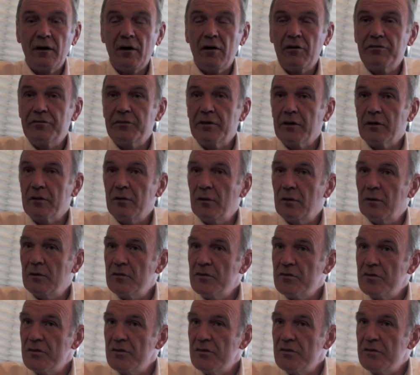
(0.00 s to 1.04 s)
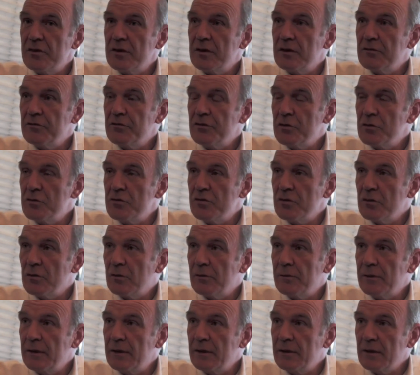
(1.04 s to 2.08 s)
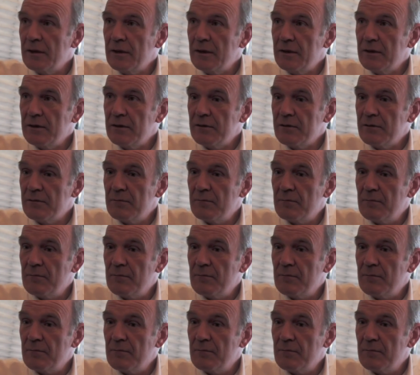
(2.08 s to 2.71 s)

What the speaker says: of technologies that are future-orientated,